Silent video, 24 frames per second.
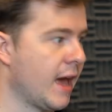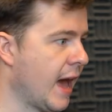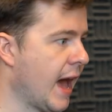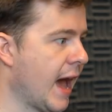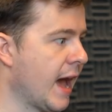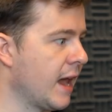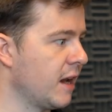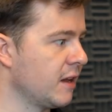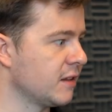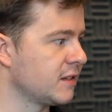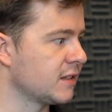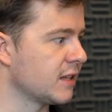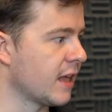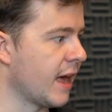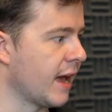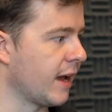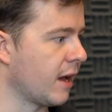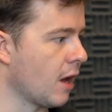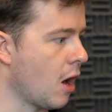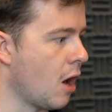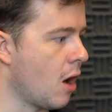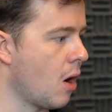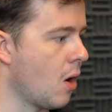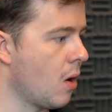and it's like,
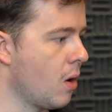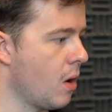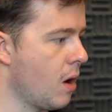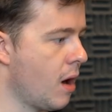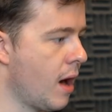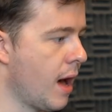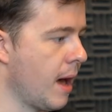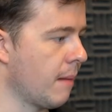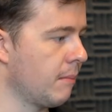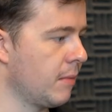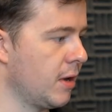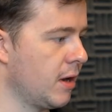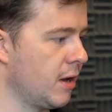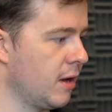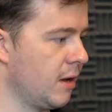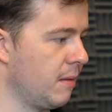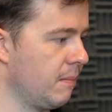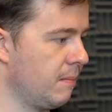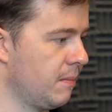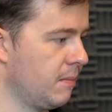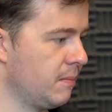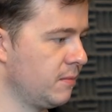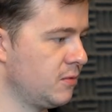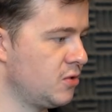oh, I'm going to
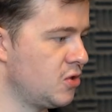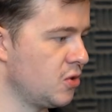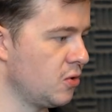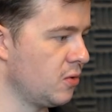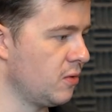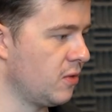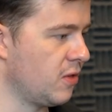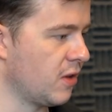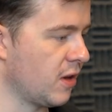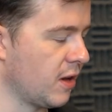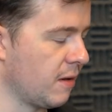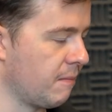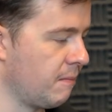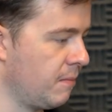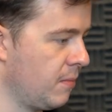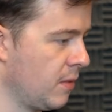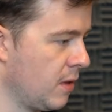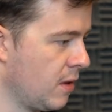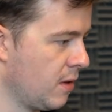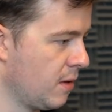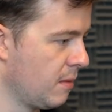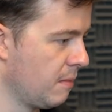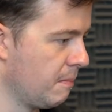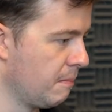do the
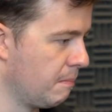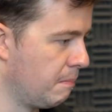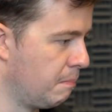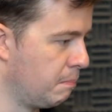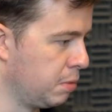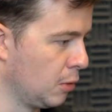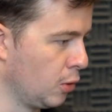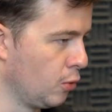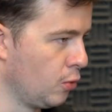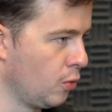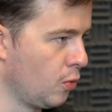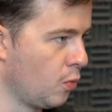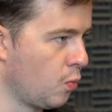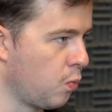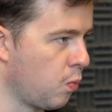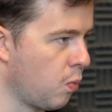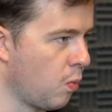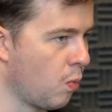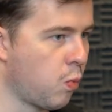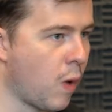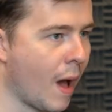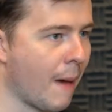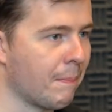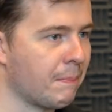blue
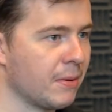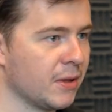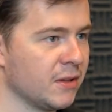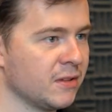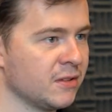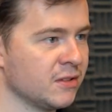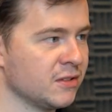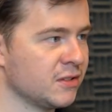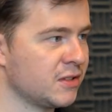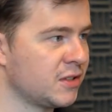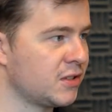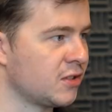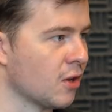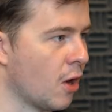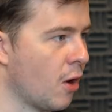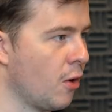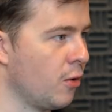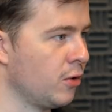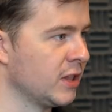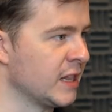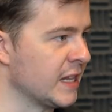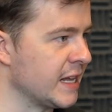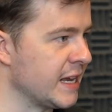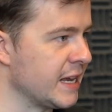weapons
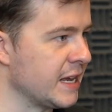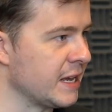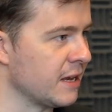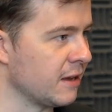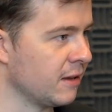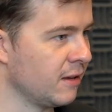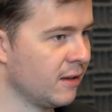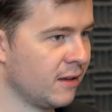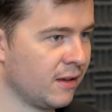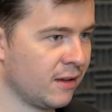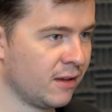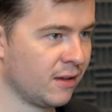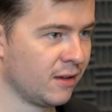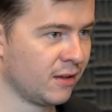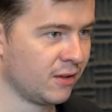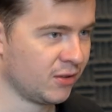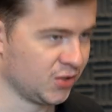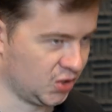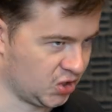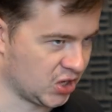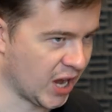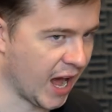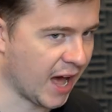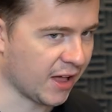only
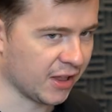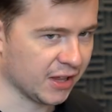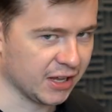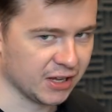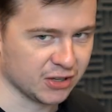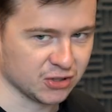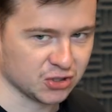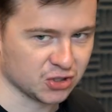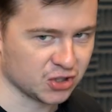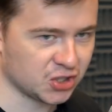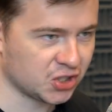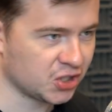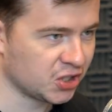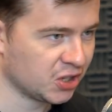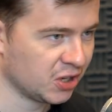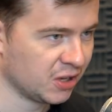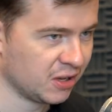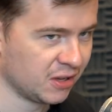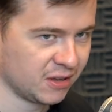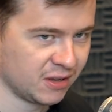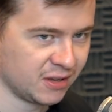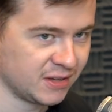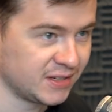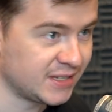challenge.
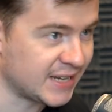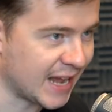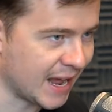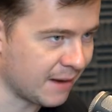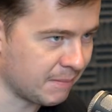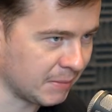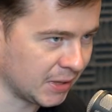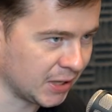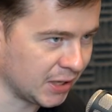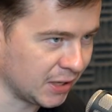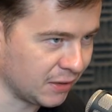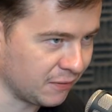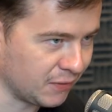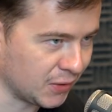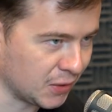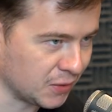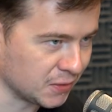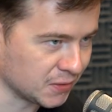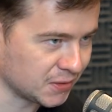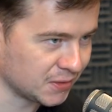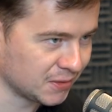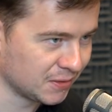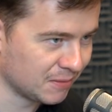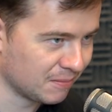10 million
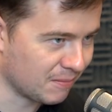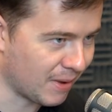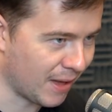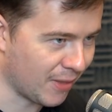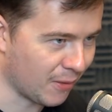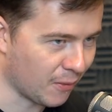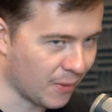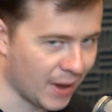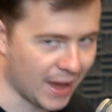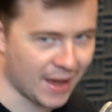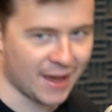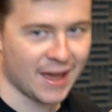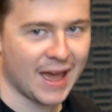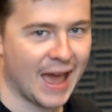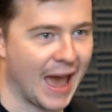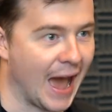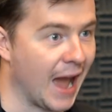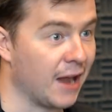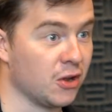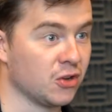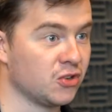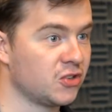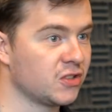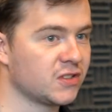views, by the way.
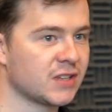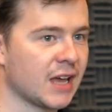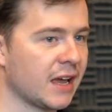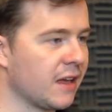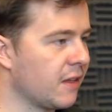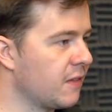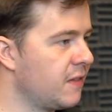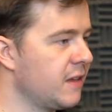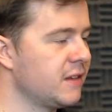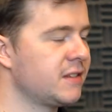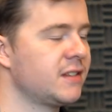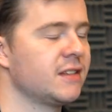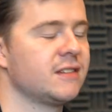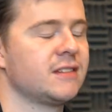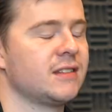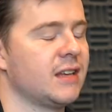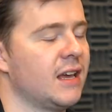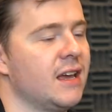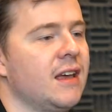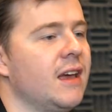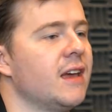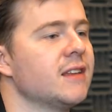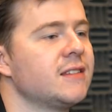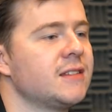And you're just like, this is,
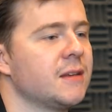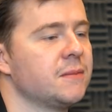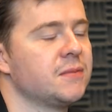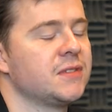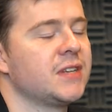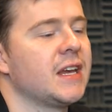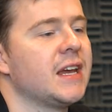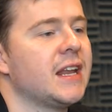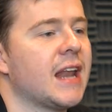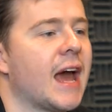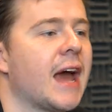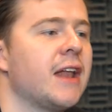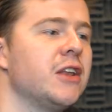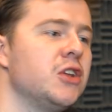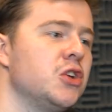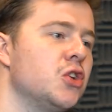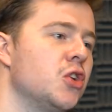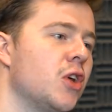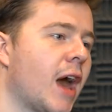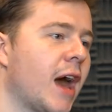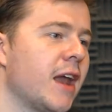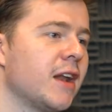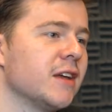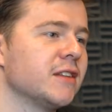it's obscene.
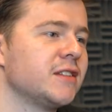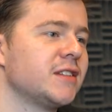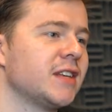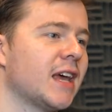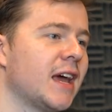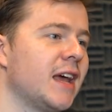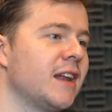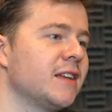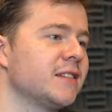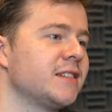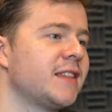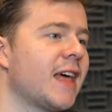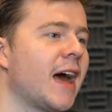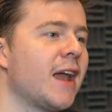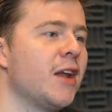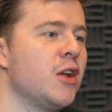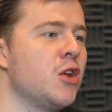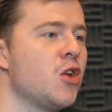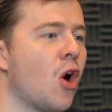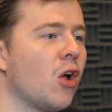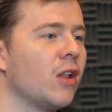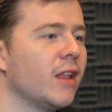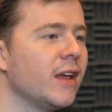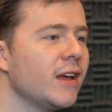And it's that
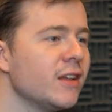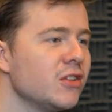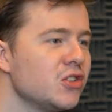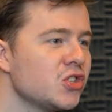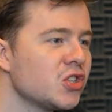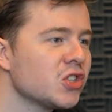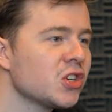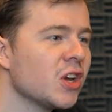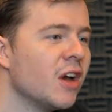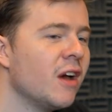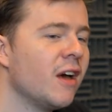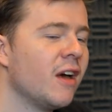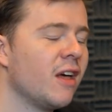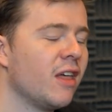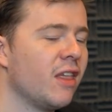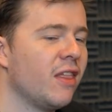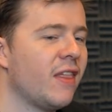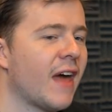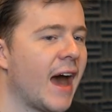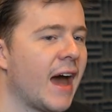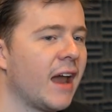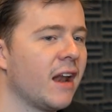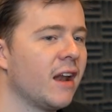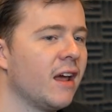knowledge
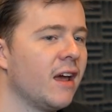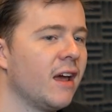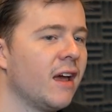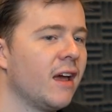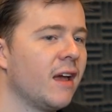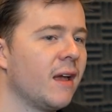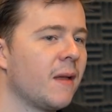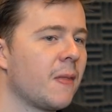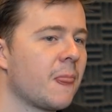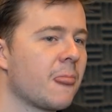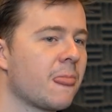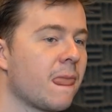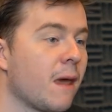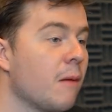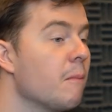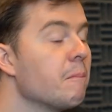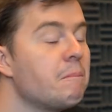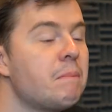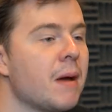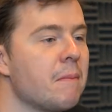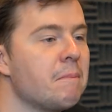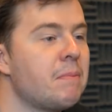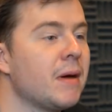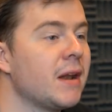that,
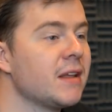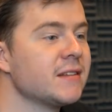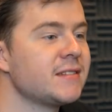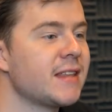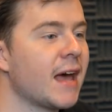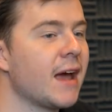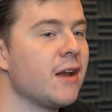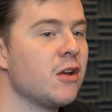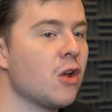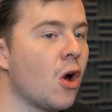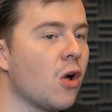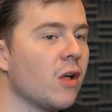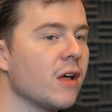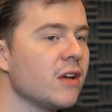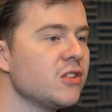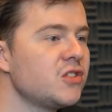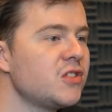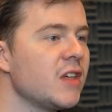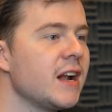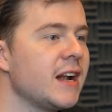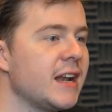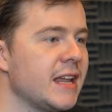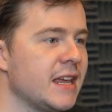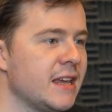but it's that knowledge
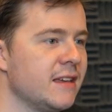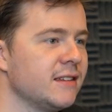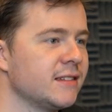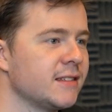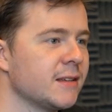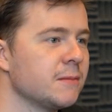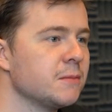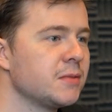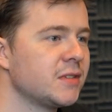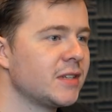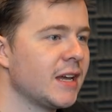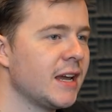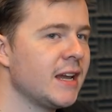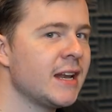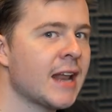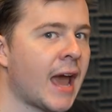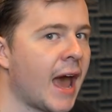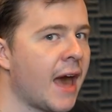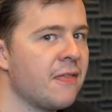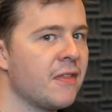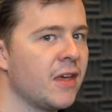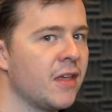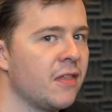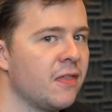that it is obscene
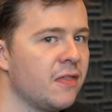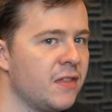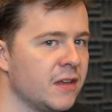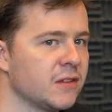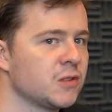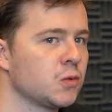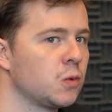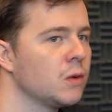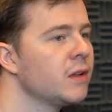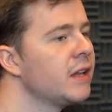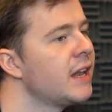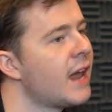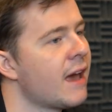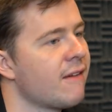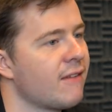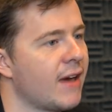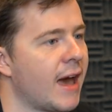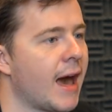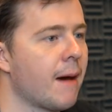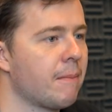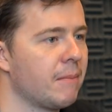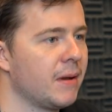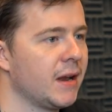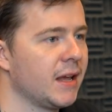and that this will never
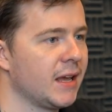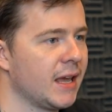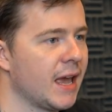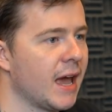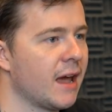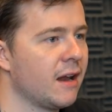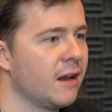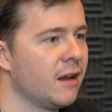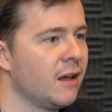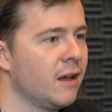happen again.